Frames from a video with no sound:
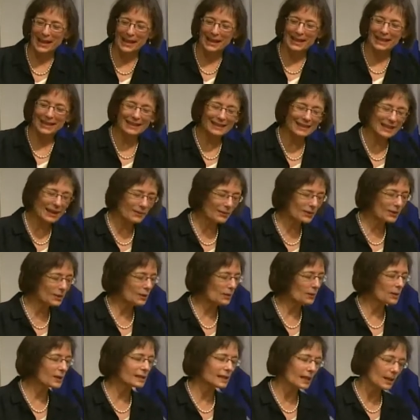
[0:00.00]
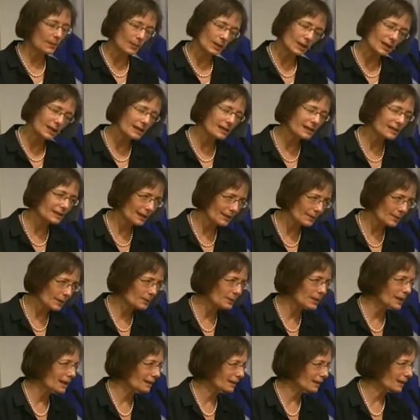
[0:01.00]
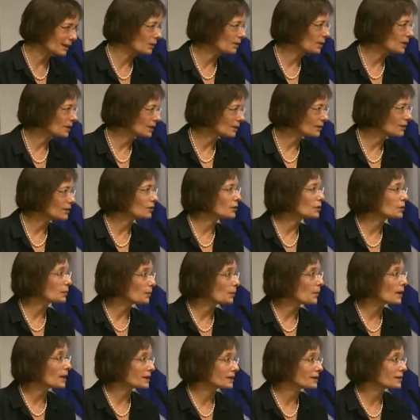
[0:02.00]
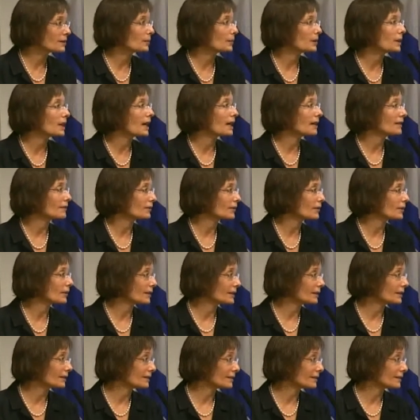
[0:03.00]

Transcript: He had never told me. He said, but this time I'm telling you what to do. You must apply for this.